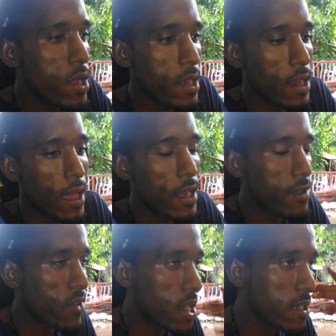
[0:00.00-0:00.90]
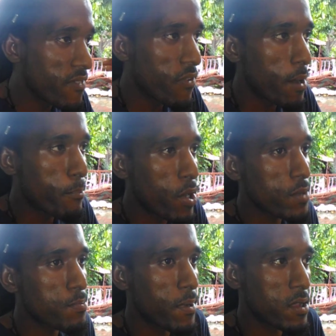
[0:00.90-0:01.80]
and live a different
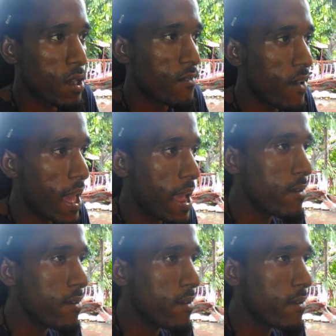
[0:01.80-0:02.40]
perspective of life,